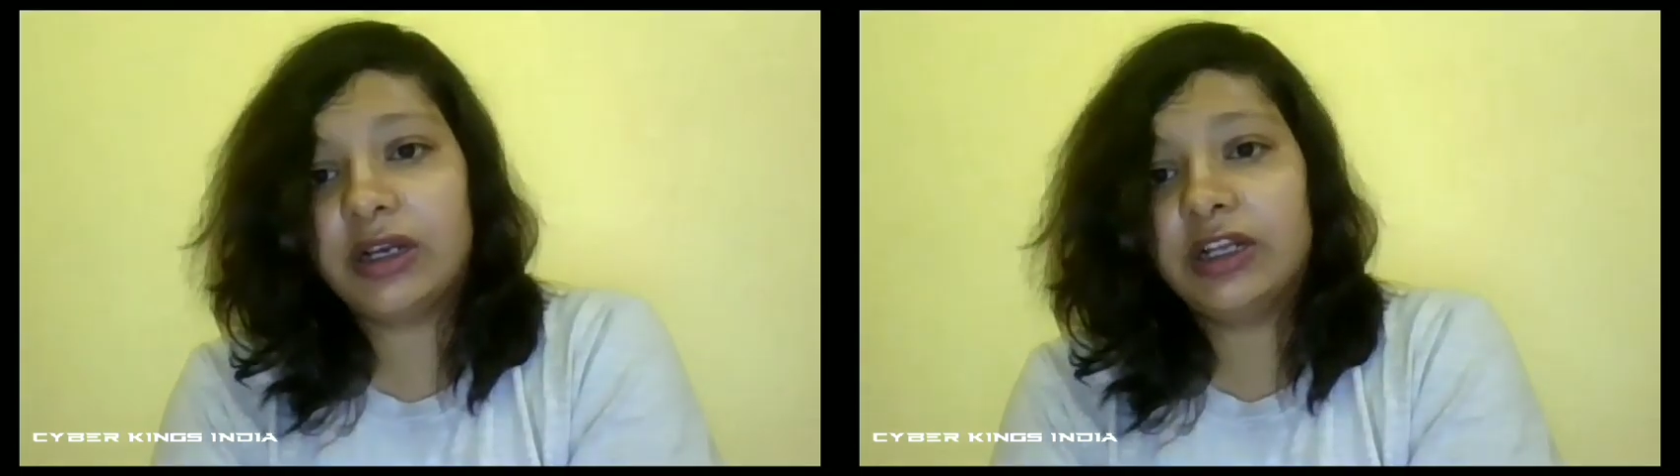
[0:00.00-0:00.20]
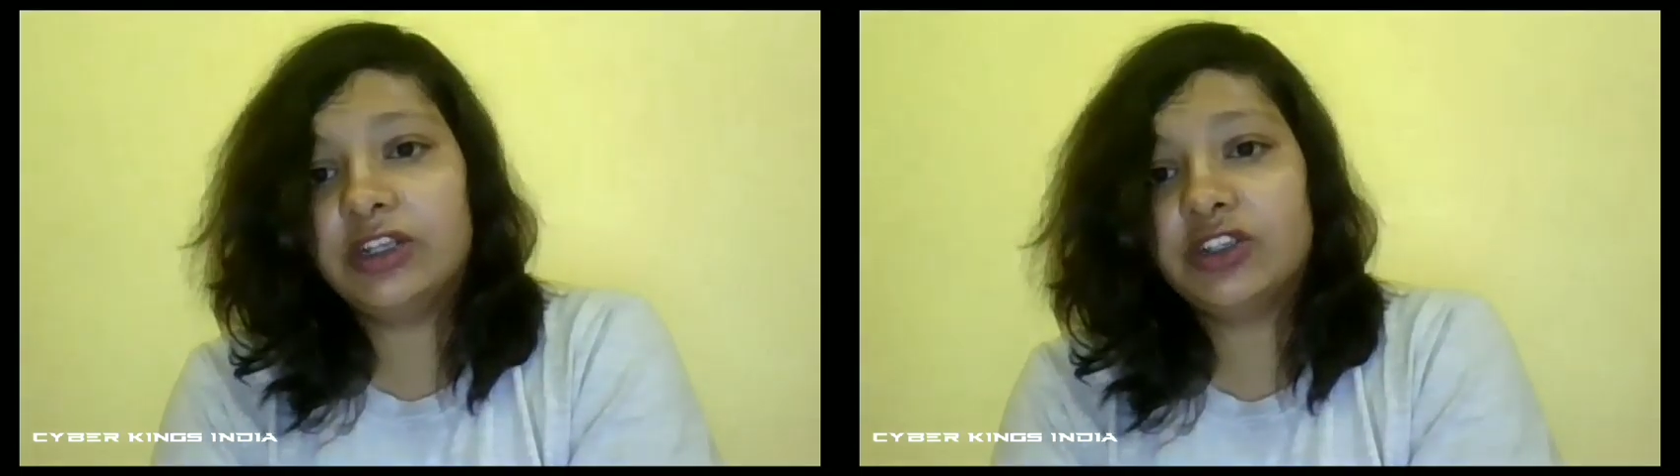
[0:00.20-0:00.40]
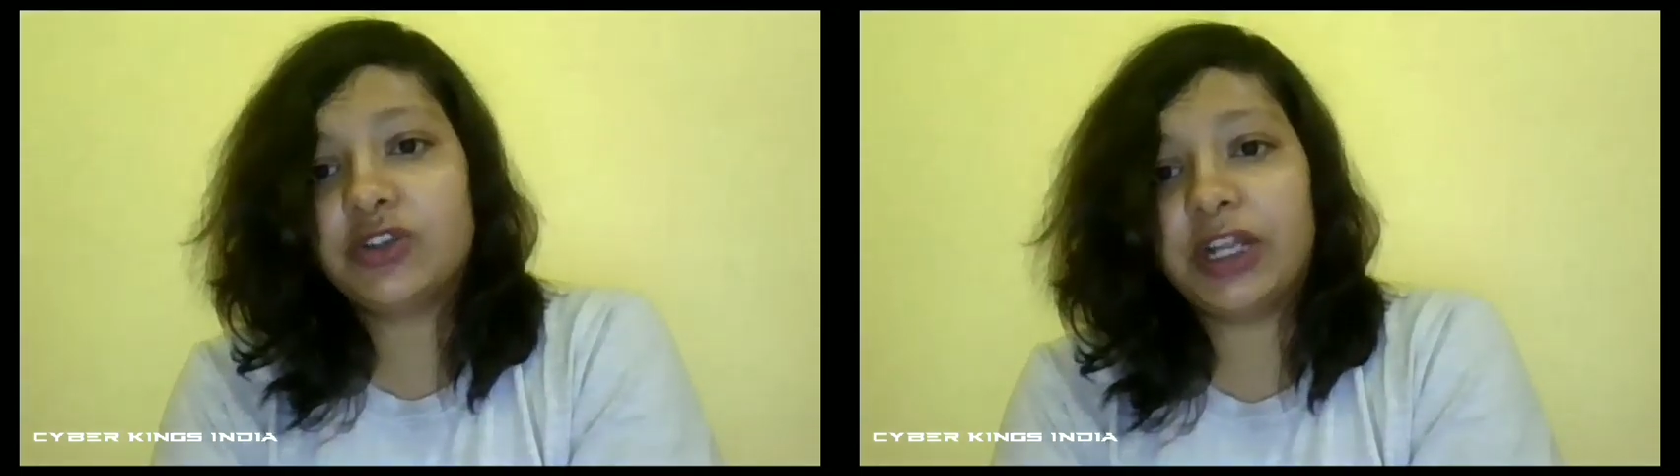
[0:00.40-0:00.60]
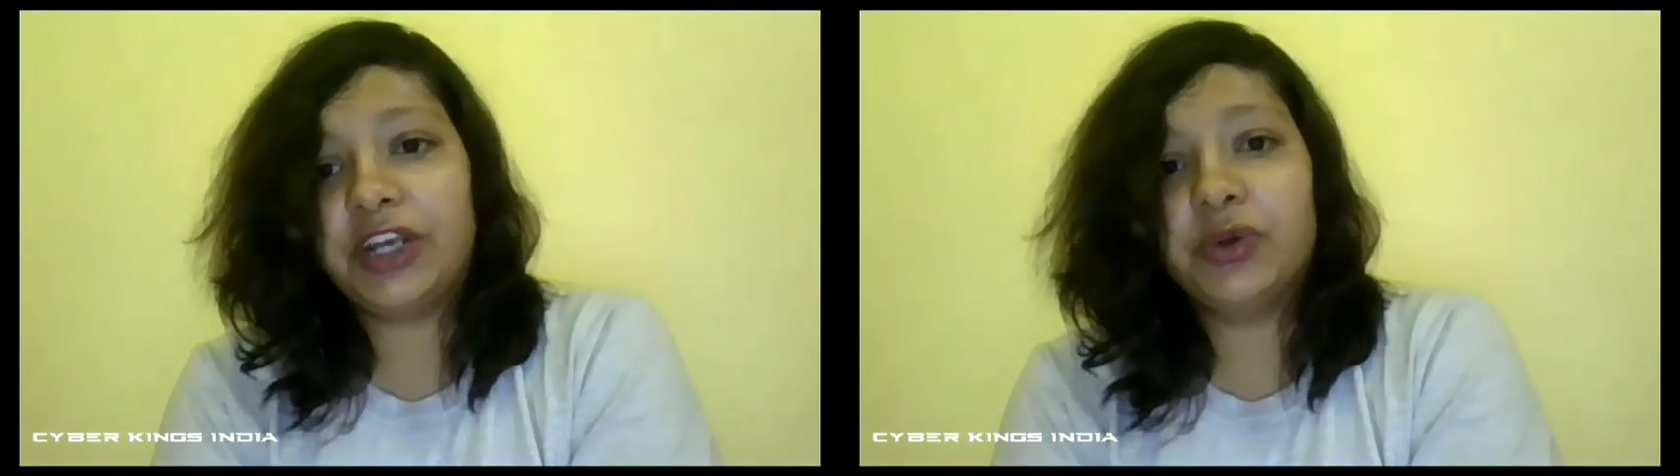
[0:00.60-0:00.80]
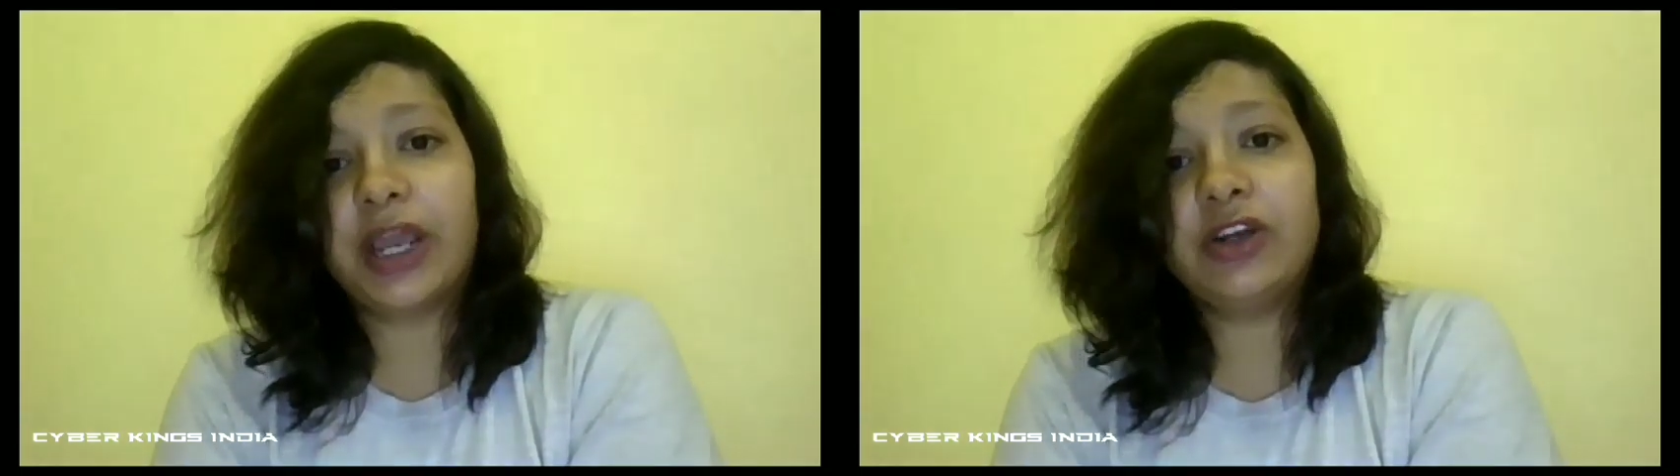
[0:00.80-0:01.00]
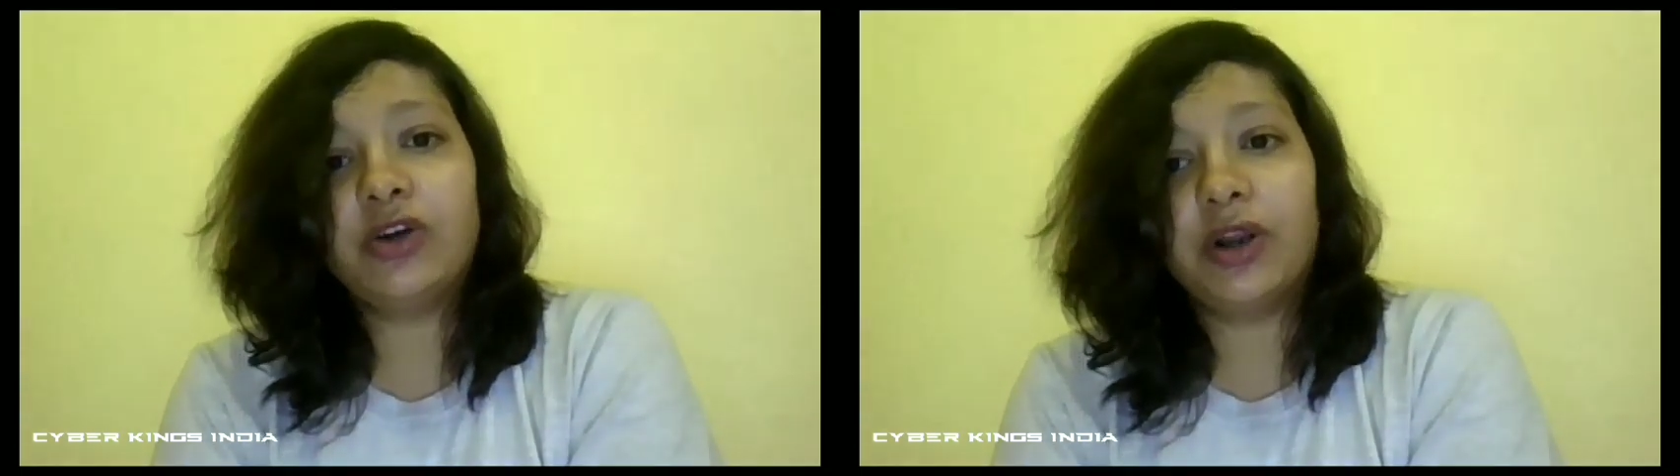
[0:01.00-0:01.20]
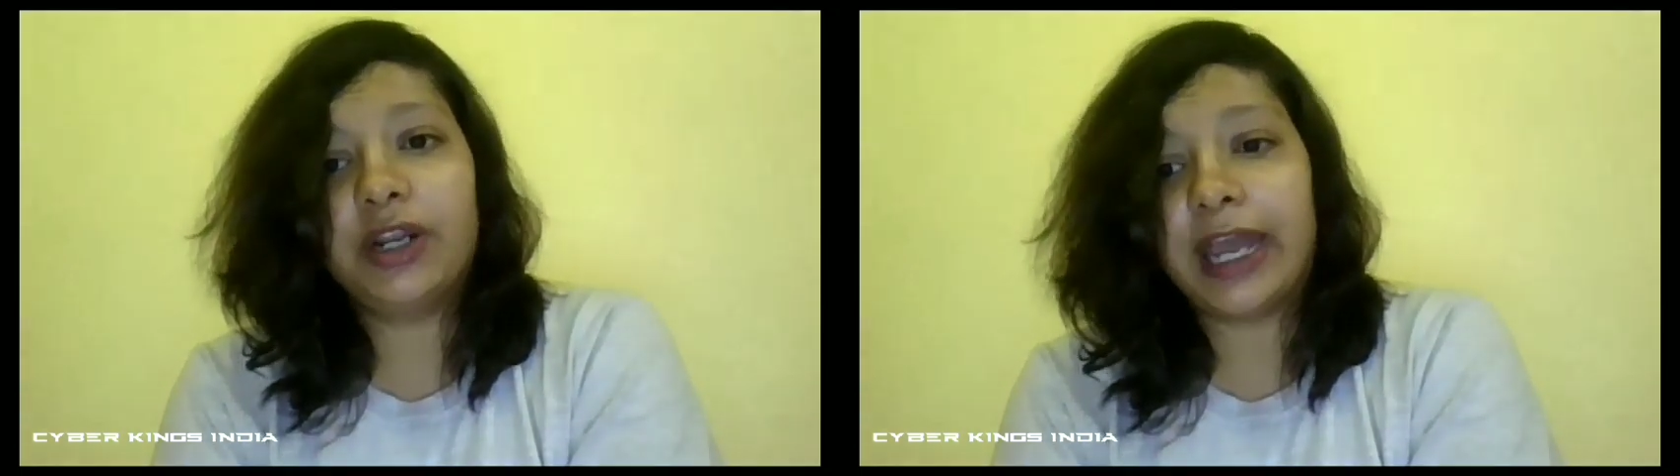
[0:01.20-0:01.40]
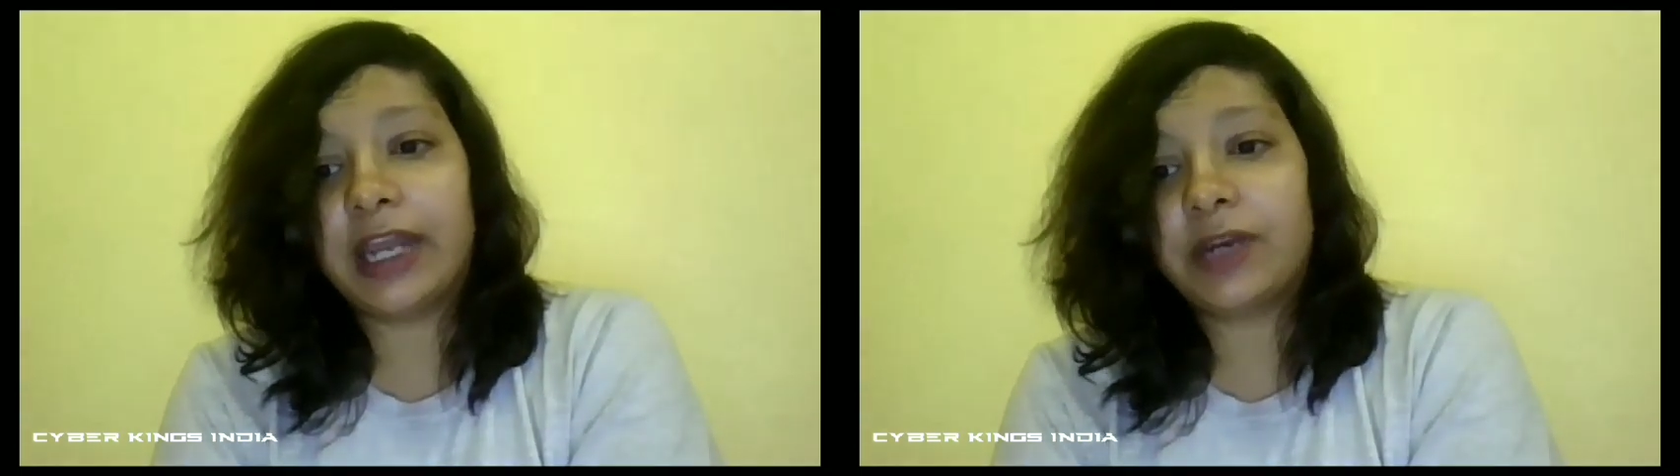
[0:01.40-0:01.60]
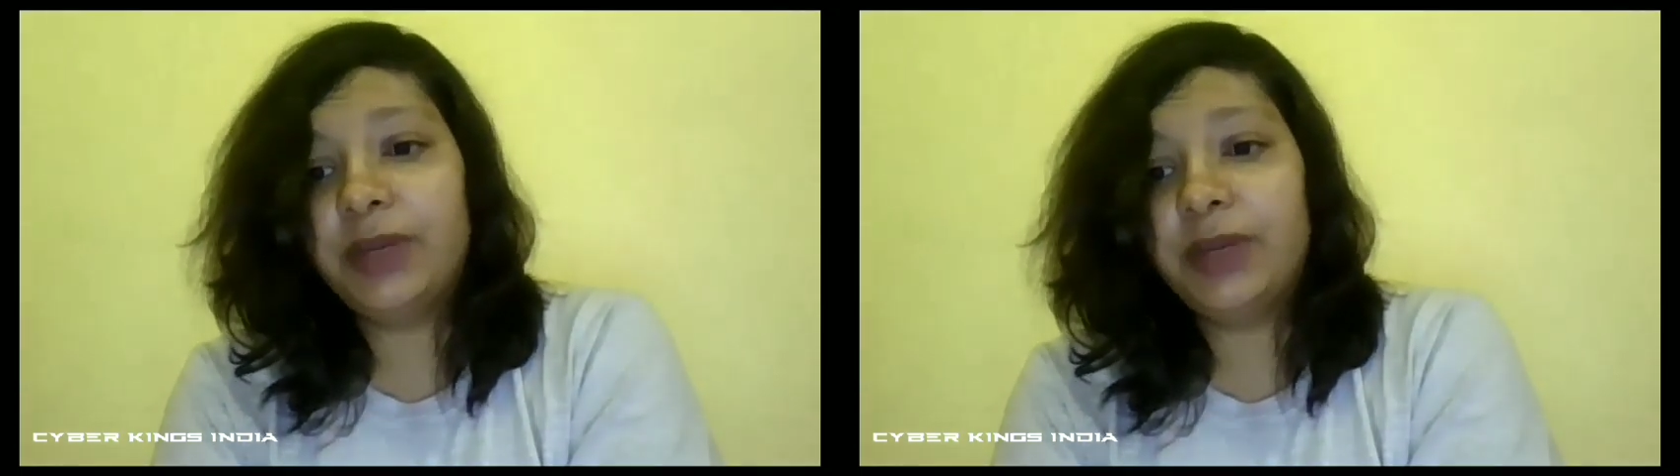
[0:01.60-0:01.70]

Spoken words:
so that you can contact me